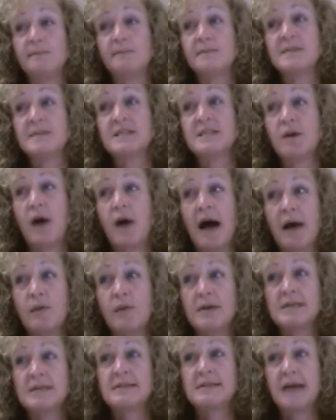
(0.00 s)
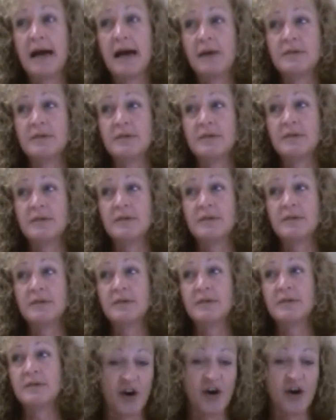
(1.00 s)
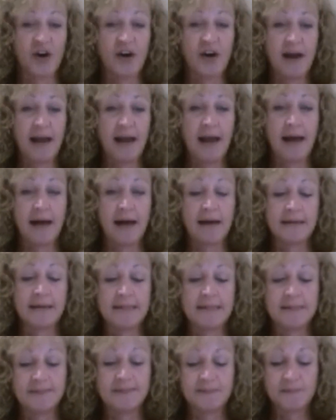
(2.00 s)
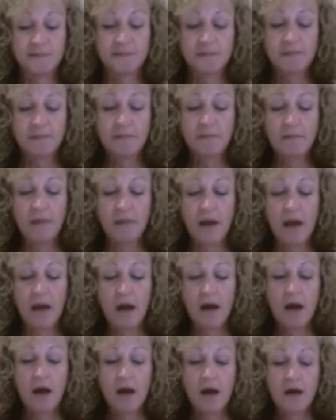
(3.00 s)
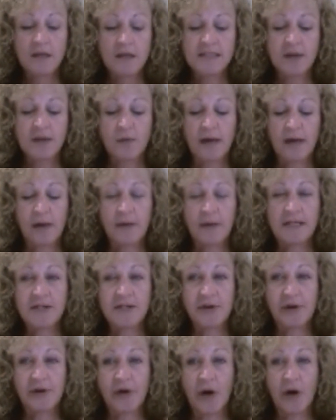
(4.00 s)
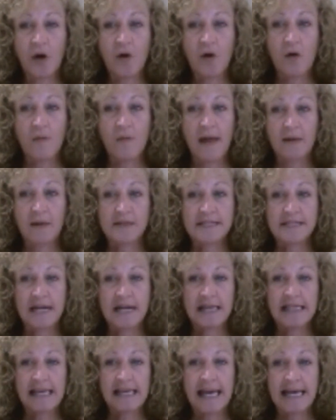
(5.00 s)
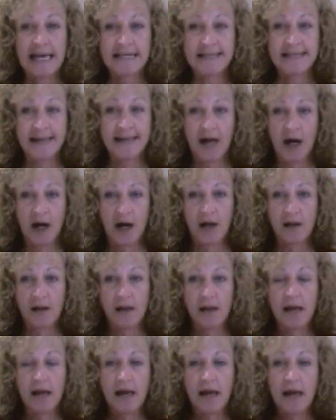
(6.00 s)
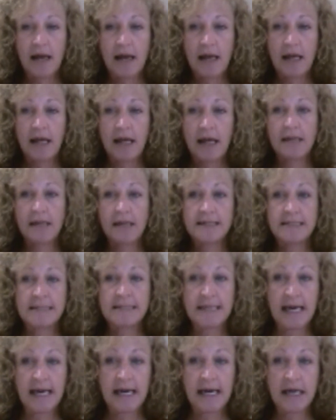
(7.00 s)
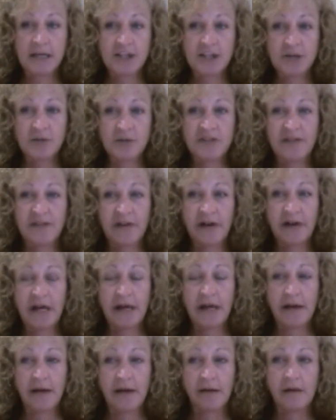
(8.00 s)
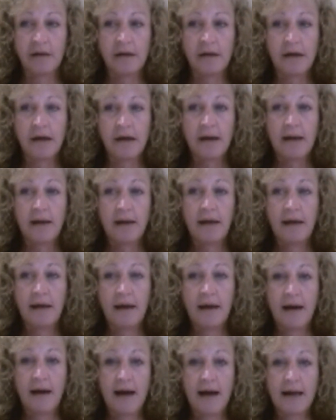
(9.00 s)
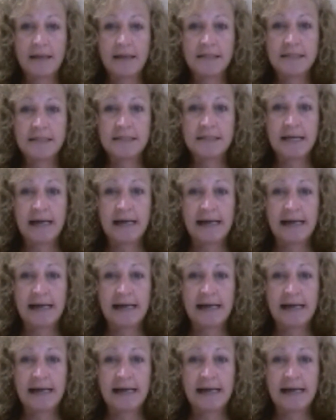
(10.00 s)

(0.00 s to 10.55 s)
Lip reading: So I was judging her, and so when I went to her home, that was not the case at all. She was very ill, and